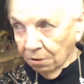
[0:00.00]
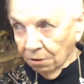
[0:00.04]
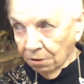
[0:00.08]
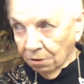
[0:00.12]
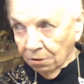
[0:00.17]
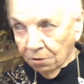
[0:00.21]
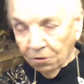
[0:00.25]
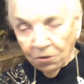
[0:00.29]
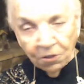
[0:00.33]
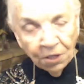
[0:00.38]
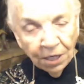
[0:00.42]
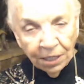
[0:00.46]

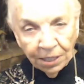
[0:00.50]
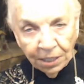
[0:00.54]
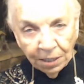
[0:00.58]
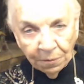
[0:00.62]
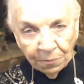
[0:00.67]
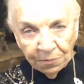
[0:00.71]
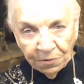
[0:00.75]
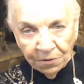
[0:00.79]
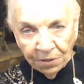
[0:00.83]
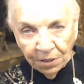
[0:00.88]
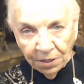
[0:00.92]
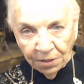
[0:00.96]
Jacob
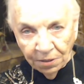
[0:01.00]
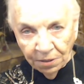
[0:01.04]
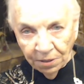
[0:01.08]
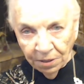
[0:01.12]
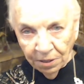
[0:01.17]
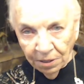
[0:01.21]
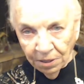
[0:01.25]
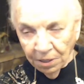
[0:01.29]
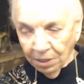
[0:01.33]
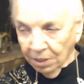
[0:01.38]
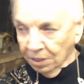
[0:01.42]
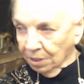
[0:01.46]
says, Is
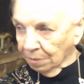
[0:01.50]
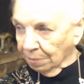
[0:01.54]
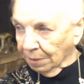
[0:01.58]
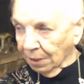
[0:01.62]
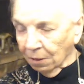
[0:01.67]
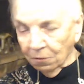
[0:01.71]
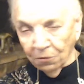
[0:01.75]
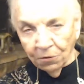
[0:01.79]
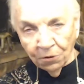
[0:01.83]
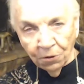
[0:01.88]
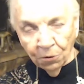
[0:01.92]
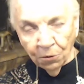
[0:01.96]
this about
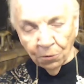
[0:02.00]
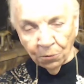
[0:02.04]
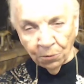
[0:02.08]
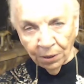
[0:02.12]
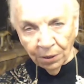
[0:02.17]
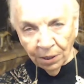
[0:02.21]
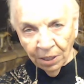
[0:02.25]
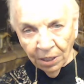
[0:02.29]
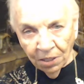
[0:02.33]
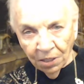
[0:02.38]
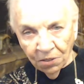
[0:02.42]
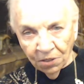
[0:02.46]
noon? And
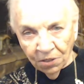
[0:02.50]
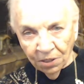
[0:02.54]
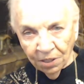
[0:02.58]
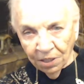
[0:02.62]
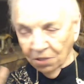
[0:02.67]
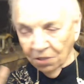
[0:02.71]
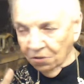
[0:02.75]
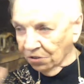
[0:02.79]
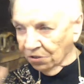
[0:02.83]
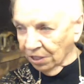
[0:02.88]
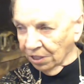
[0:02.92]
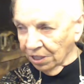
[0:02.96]
he said,
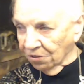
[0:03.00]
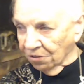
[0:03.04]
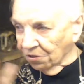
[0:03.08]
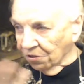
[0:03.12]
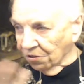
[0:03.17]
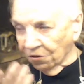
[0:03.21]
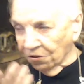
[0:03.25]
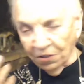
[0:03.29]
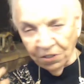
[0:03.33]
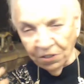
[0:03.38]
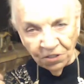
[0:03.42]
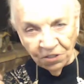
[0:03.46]
This
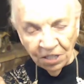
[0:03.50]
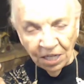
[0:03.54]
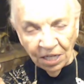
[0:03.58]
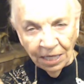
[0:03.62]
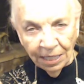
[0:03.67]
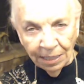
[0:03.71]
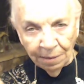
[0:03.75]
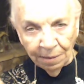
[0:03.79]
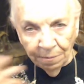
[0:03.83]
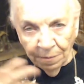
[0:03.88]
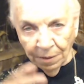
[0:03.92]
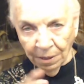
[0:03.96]
isn't the time
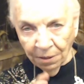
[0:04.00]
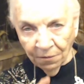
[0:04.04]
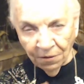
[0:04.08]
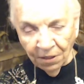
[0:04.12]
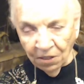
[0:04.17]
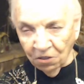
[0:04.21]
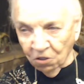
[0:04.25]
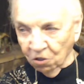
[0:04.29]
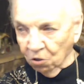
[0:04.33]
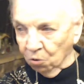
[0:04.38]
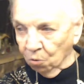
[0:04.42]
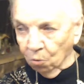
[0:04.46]

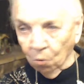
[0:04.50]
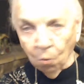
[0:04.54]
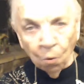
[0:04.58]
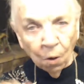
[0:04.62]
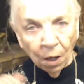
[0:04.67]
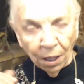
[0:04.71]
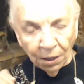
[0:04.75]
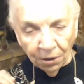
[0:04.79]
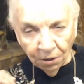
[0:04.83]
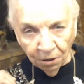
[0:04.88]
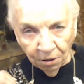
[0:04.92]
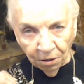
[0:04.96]
that you
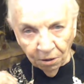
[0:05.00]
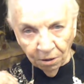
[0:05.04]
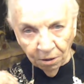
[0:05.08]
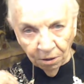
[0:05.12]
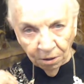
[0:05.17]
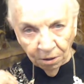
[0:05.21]
water